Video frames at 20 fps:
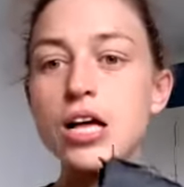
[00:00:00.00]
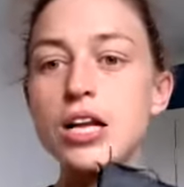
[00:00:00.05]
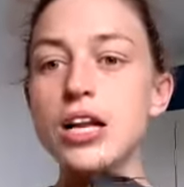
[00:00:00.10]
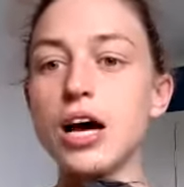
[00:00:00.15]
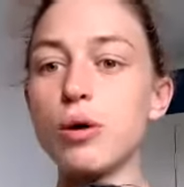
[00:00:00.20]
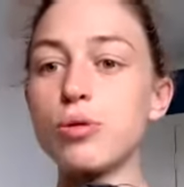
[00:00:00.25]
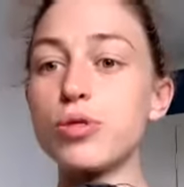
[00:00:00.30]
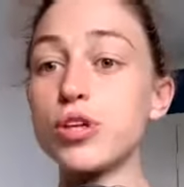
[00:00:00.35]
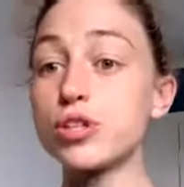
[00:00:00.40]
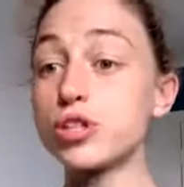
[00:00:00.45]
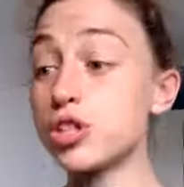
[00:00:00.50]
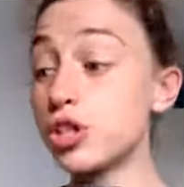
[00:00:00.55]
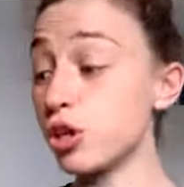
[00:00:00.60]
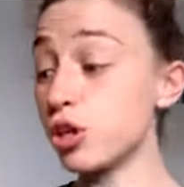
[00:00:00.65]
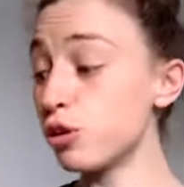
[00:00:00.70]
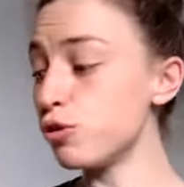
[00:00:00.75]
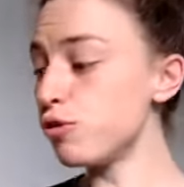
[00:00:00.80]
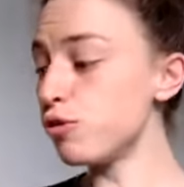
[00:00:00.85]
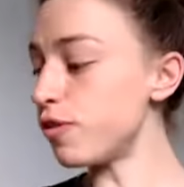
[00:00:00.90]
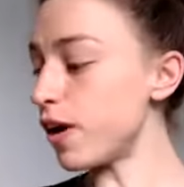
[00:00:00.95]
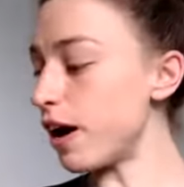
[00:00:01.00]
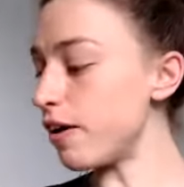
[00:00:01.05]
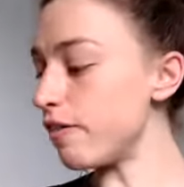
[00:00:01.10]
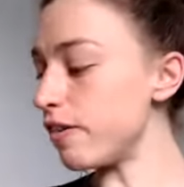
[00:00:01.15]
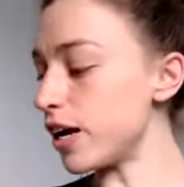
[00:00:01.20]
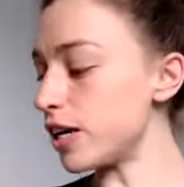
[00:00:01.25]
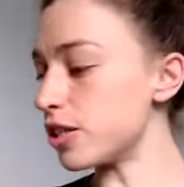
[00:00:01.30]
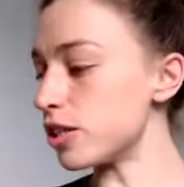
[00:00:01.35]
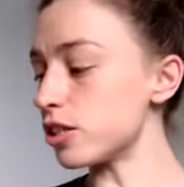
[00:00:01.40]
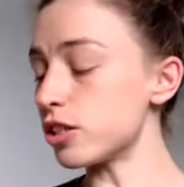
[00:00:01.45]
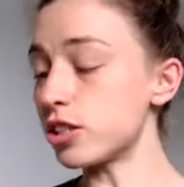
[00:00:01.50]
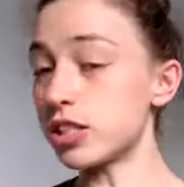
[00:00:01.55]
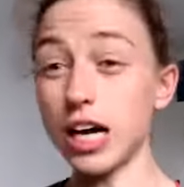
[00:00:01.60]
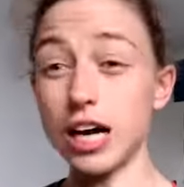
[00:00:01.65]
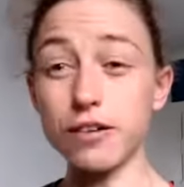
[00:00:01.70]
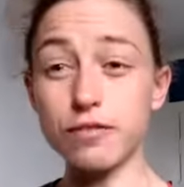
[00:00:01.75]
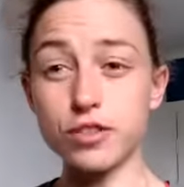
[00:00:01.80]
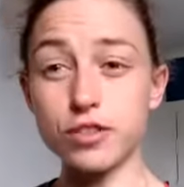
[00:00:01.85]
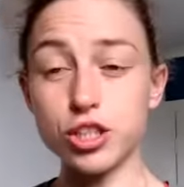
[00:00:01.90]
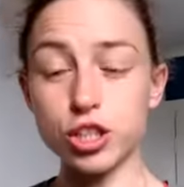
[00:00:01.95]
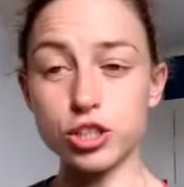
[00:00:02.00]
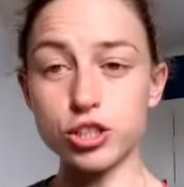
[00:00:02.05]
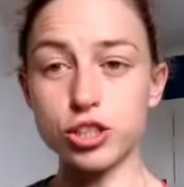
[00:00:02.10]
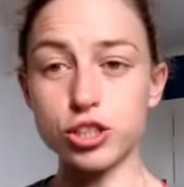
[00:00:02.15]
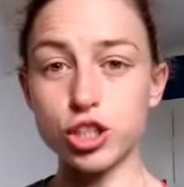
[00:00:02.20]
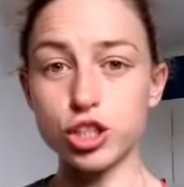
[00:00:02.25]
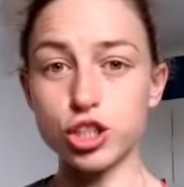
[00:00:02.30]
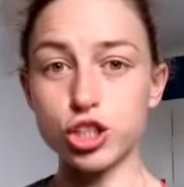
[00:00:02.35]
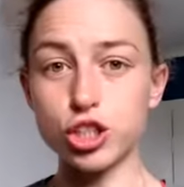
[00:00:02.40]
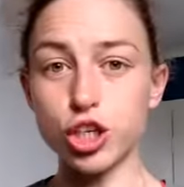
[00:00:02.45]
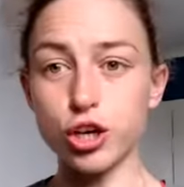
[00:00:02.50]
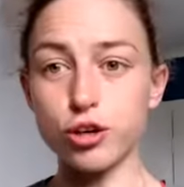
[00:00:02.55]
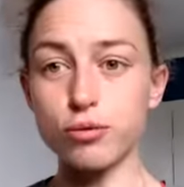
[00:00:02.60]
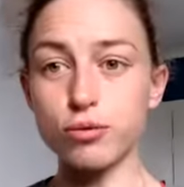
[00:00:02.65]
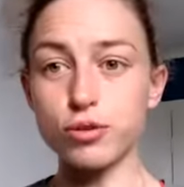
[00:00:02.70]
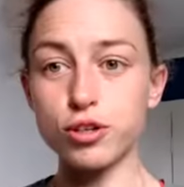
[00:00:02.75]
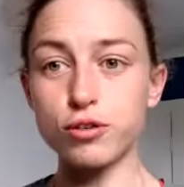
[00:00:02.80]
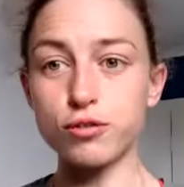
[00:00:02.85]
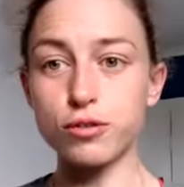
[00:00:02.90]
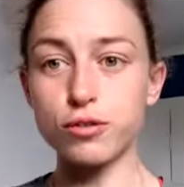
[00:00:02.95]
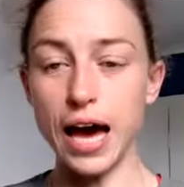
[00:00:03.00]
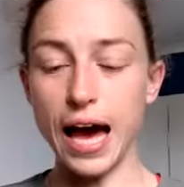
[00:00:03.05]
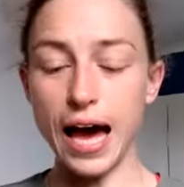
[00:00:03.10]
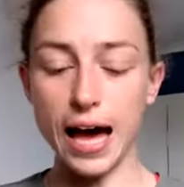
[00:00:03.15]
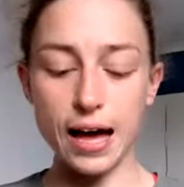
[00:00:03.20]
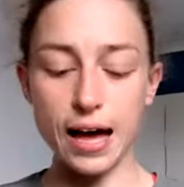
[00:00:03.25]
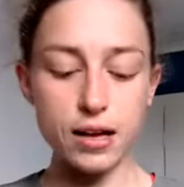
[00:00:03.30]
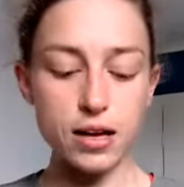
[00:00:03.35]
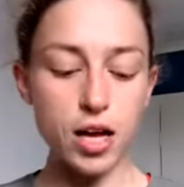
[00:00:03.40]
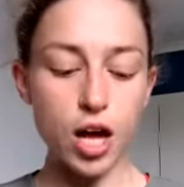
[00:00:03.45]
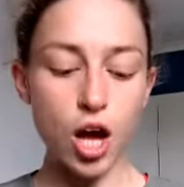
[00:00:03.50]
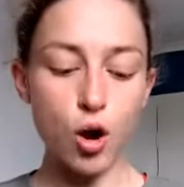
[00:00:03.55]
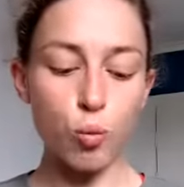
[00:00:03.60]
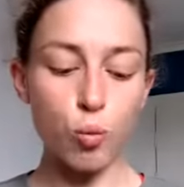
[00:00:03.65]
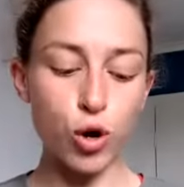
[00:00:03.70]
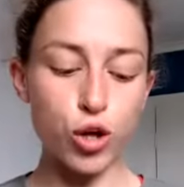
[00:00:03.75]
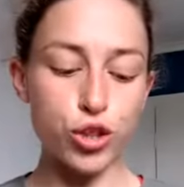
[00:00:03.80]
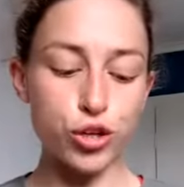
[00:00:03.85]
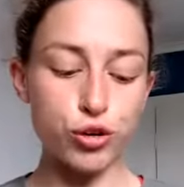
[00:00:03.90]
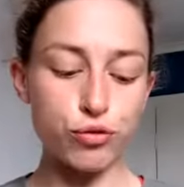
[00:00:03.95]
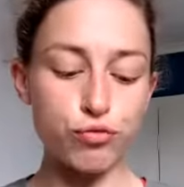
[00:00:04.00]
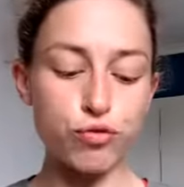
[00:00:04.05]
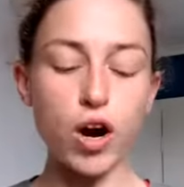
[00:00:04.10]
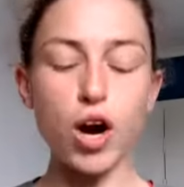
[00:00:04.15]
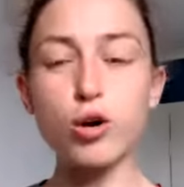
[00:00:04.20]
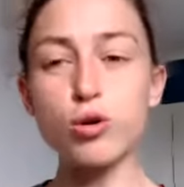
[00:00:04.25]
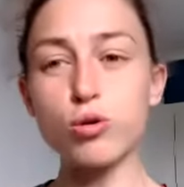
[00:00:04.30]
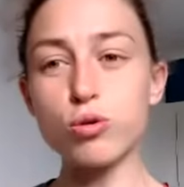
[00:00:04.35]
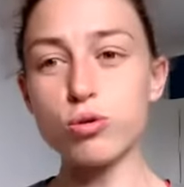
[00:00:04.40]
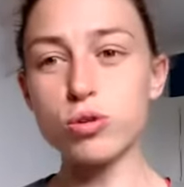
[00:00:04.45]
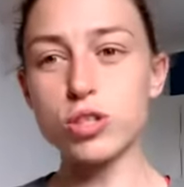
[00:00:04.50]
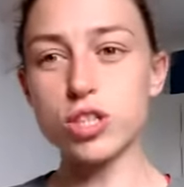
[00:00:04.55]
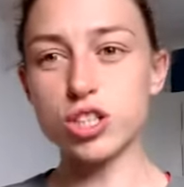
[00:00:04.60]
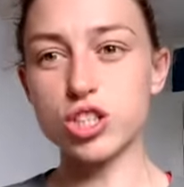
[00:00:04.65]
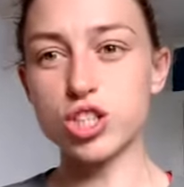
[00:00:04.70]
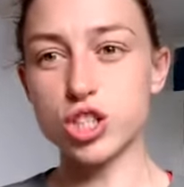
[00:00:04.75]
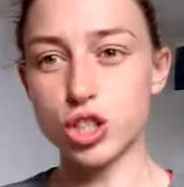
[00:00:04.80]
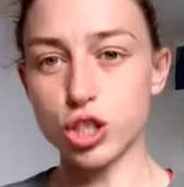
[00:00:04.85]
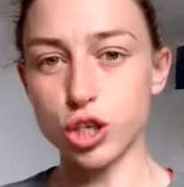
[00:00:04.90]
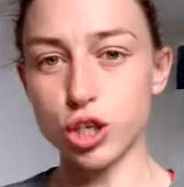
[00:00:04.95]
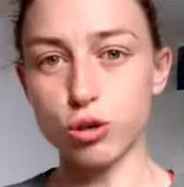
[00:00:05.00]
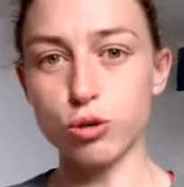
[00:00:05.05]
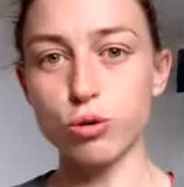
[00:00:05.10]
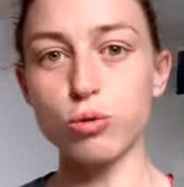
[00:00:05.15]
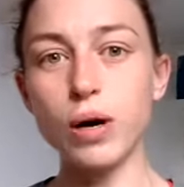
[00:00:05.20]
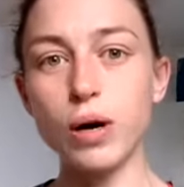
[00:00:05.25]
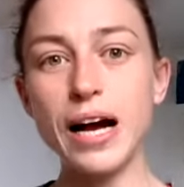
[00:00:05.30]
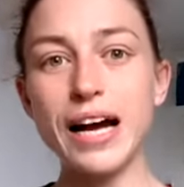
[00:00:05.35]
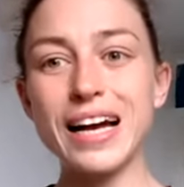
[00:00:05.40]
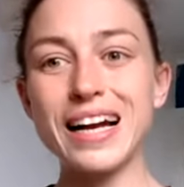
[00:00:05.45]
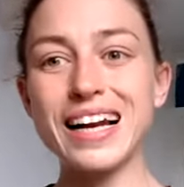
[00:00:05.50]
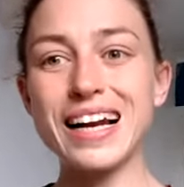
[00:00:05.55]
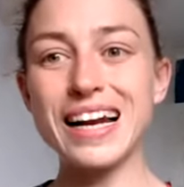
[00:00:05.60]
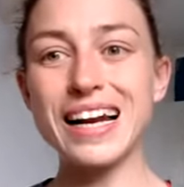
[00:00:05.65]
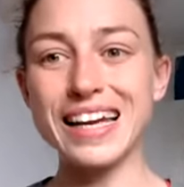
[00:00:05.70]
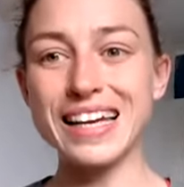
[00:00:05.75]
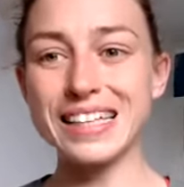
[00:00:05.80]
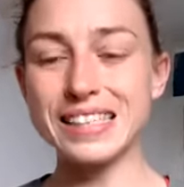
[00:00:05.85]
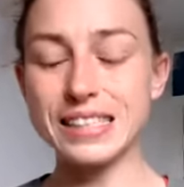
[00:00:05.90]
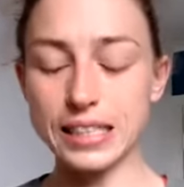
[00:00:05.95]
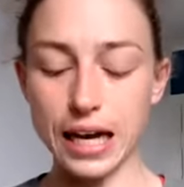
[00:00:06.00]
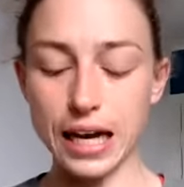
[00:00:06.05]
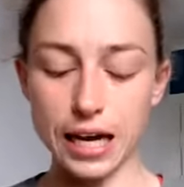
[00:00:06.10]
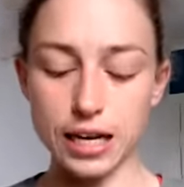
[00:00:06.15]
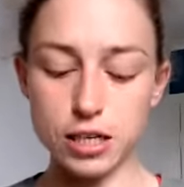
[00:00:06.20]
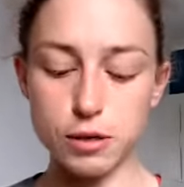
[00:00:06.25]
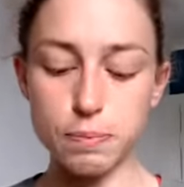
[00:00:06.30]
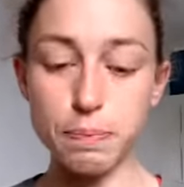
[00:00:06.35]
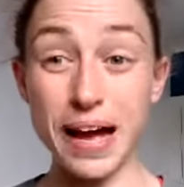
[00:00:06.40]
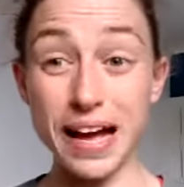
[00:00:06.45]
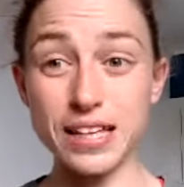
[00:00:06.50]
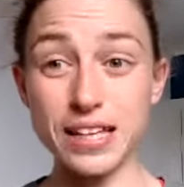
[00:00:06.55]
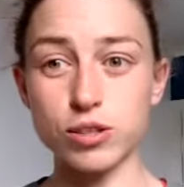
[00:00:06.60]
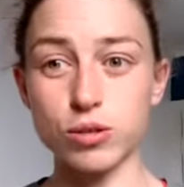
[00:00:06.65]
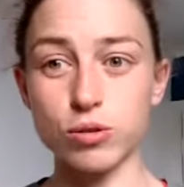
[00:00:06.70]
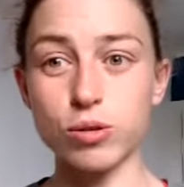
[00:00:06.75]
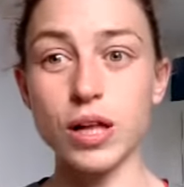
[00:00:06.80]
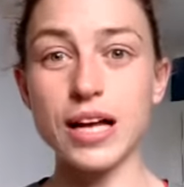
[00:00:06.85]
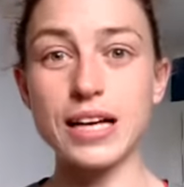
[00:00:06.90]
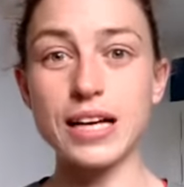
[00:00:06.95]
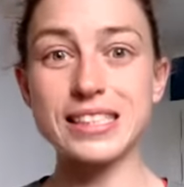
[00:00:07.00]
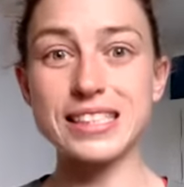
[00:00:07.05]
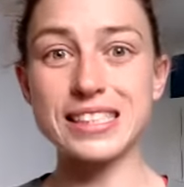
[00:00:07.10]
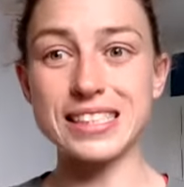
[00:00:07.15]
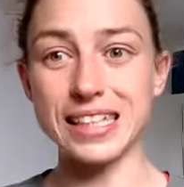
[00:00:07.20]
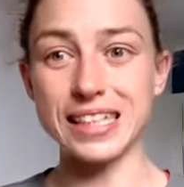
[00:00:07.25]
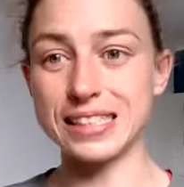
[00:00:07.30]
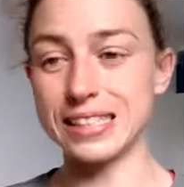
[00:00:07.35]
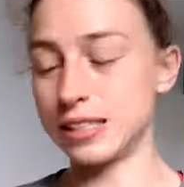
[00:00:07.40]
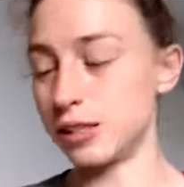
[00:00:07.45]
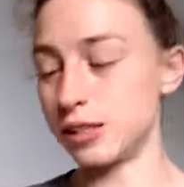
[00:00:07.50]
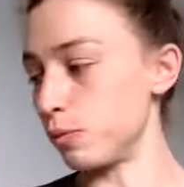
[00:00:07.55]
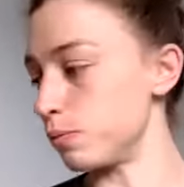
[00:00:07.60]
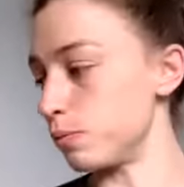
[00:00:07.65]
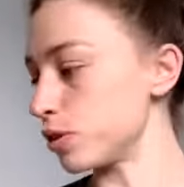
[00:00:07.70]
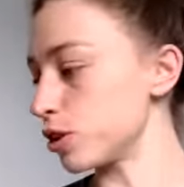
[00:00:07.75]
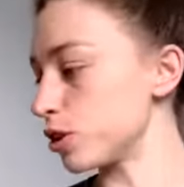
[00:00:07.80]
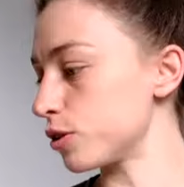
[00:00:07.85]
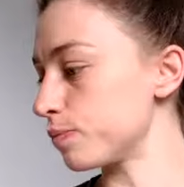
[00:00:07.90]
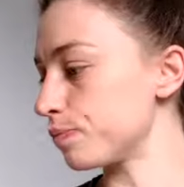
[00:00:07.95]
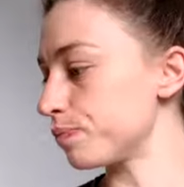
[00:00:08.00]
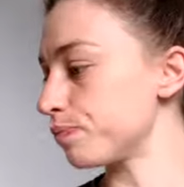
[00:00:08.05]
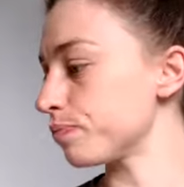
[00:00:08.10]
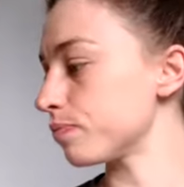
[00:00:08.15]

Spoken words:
Now, the two variations that I've just shown you there were the road shoe cleat and pedal systems.